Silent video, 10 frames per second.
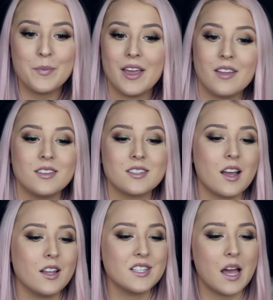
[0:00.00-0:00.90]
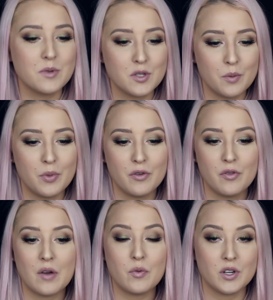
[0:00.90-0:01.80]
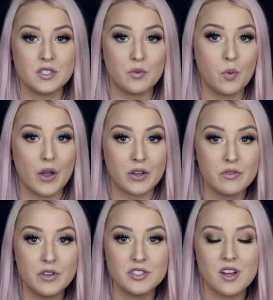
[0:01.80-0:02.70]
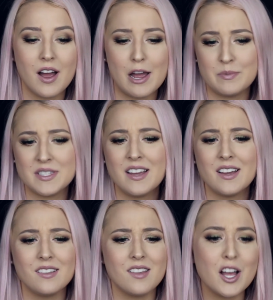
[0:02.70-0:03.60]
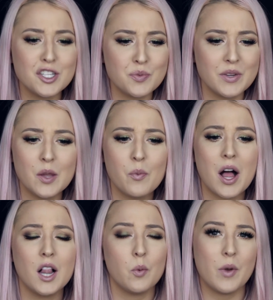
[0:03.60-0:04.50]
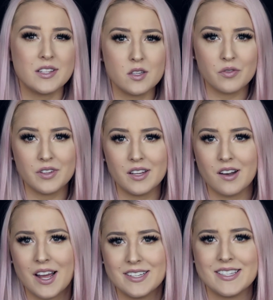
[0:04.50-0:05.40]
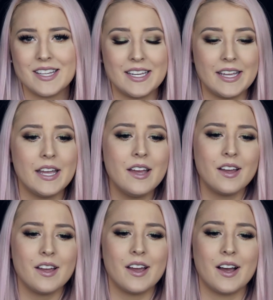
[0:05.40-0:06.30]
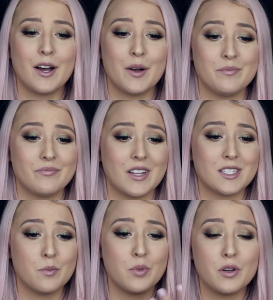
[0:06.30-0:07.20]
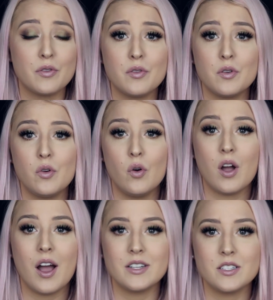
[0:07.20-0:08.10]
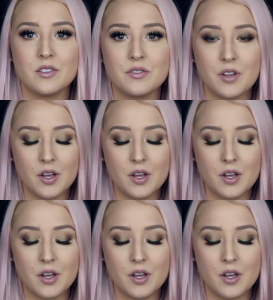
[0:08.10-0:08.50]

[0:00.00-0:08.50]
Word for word: but yeah, this color is absolutely beautiful. I've worn it to work a few times. It lasts really well. It wears off really nicely. Um, it's a beautiful kind of